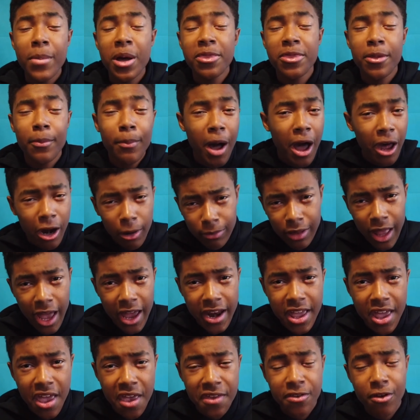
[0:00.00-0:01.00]
But the bottom
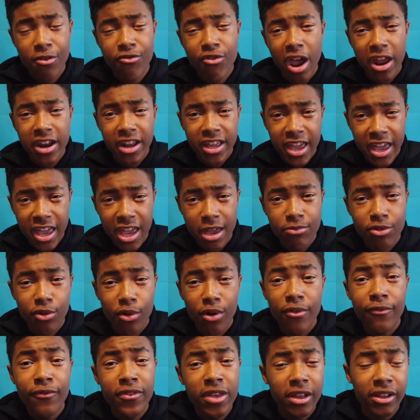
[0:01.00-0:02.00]
line is, they're trying to get him to
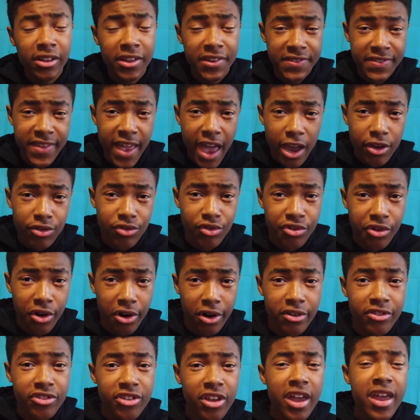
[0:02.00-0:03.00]
reveal his tax
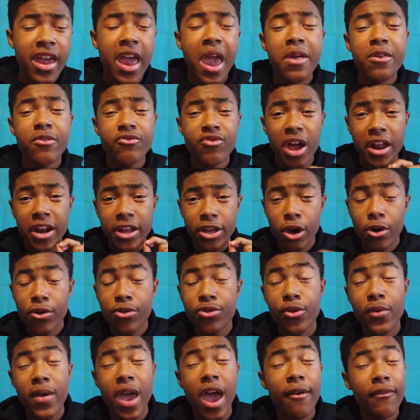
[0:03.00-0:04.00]
returns, and they're trying to go
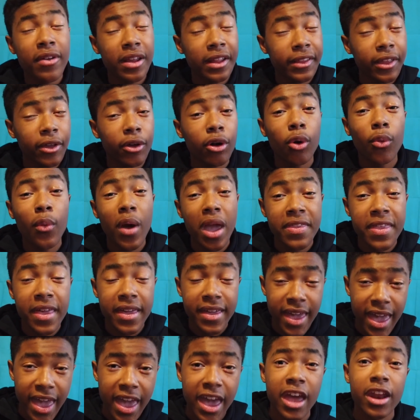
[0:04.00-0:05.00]
through every legal way they
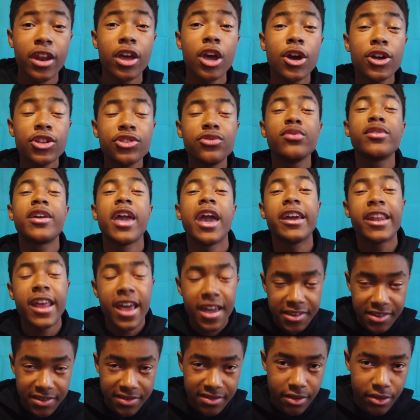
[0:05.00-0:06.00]
can to gain
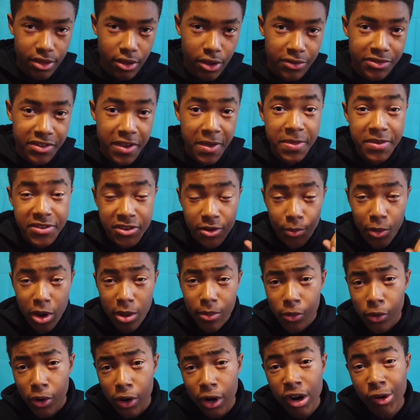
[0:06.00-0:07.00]
access to those. And the
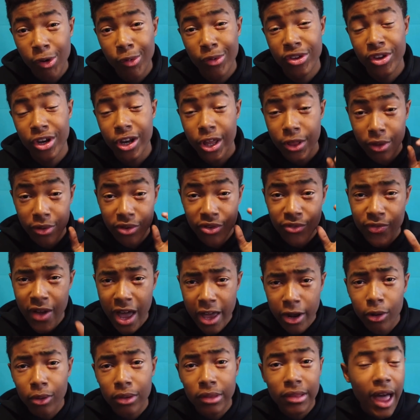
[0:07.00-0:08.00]
Supreme Court was one of those
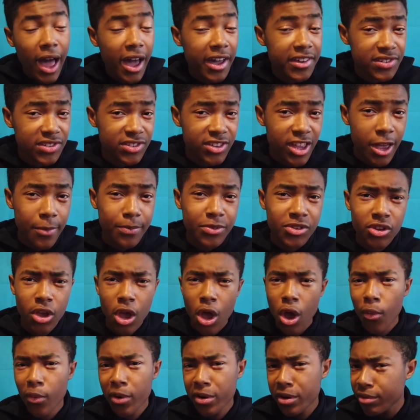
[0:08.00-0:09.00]
final lock steps,
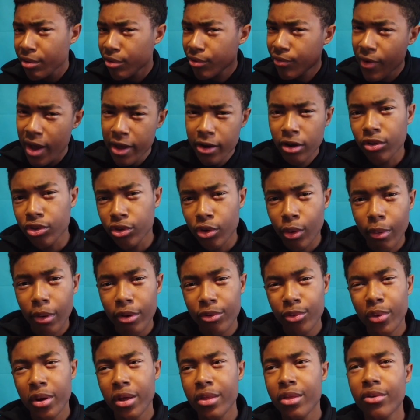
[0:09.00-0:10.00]
one of those final
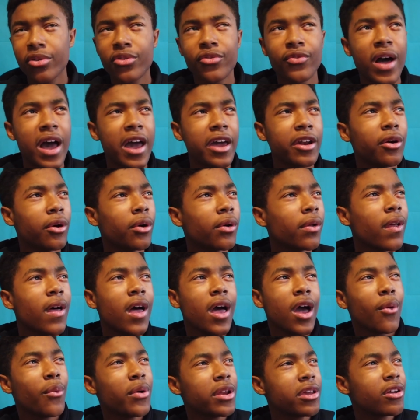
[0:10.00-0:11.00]
doors, one of those final,
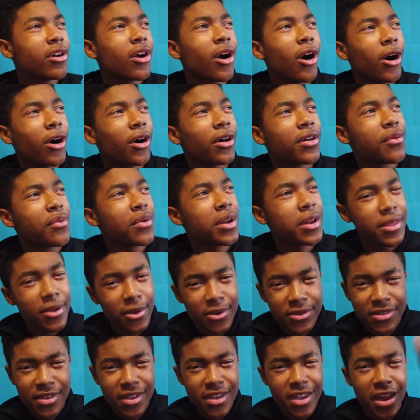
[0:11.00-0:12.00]
what do you call it, one of
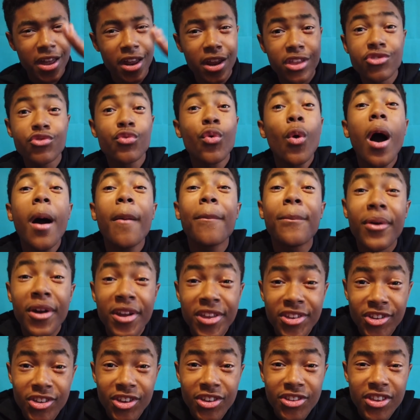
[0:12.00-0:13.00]
those
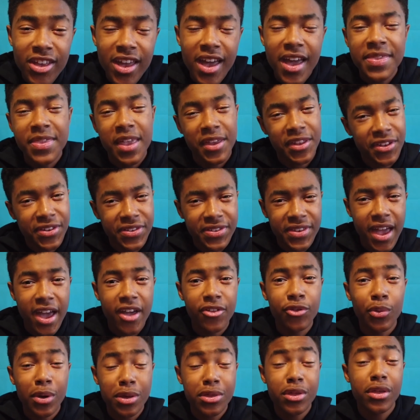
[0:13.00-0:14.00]
drawbridges that
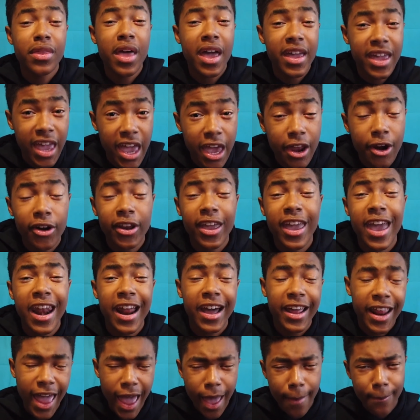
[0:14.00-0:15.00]
decides whether that can or
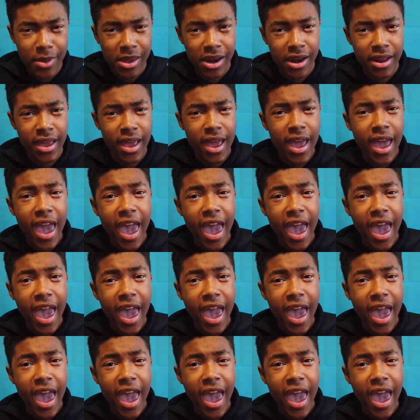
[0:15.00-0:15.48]
cannot happen.